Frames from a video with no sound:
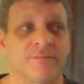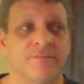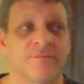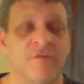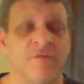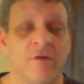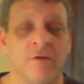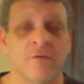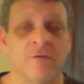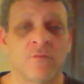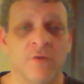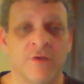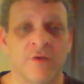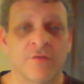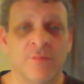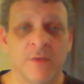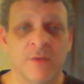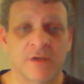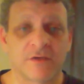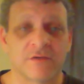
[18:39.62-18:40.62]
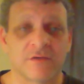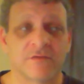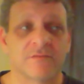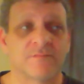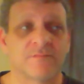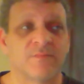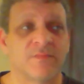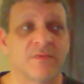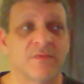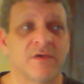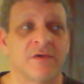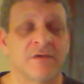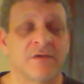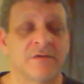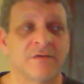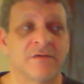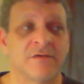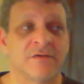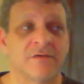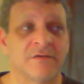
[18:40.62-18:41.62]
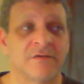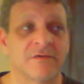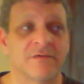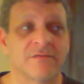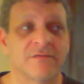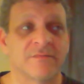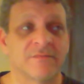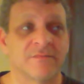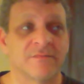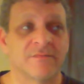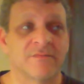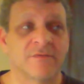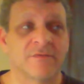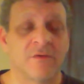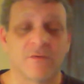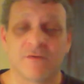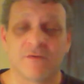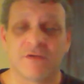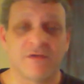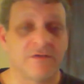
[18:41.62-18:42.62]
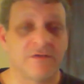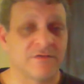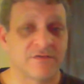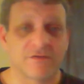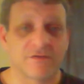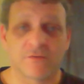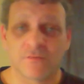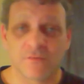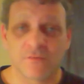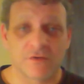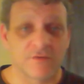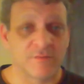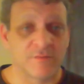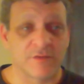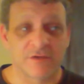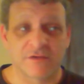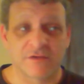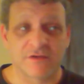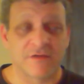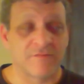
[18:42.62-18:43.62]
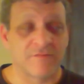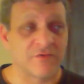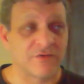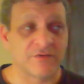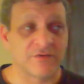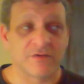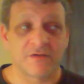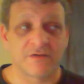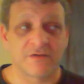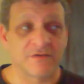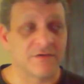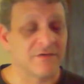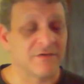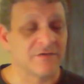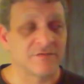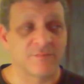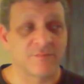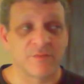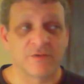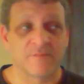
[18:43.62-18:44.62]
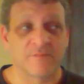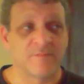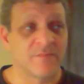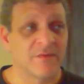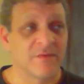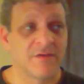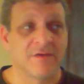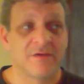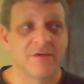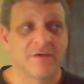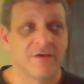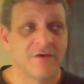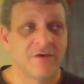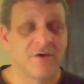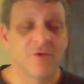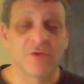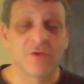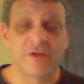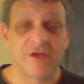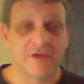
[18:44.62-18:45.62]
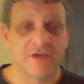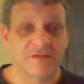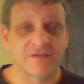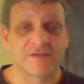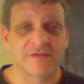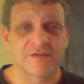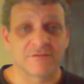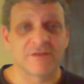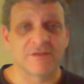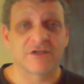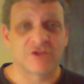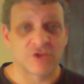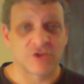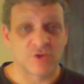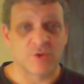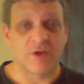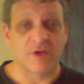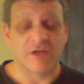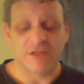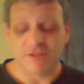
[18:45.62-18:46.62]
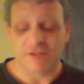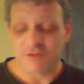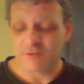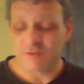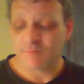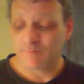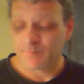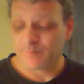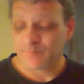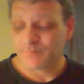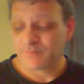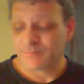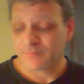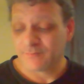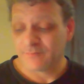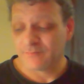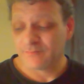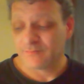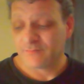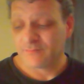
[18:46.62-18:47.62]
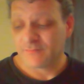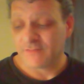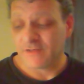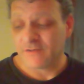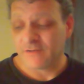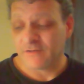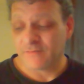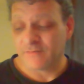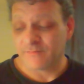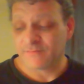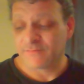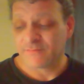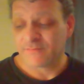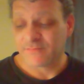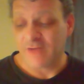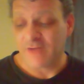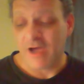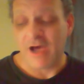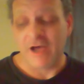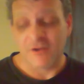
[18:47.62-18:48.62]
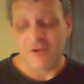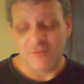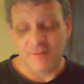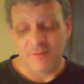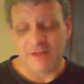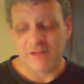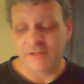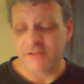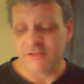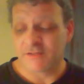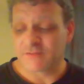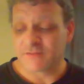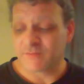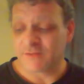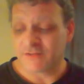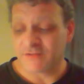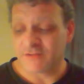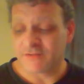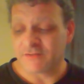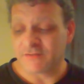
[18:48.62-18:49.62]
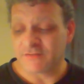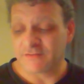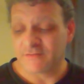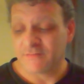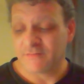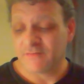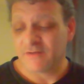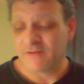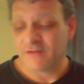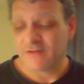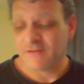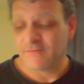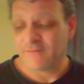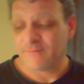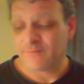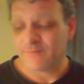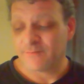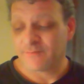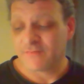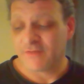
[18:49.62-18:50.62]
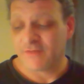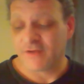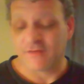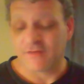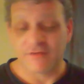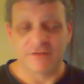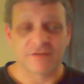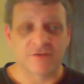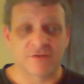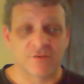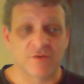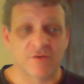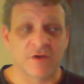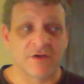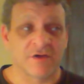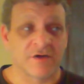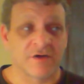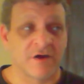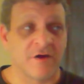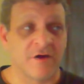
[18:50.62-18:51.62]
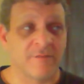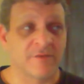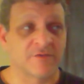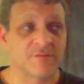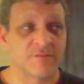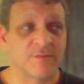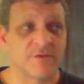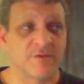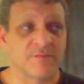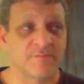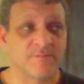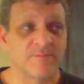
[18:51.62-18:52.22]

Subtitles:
Very rhythmic. And he's so rhythmic in everything he does. But Only Us is strange. High on my list because I think it's a great accomplishment.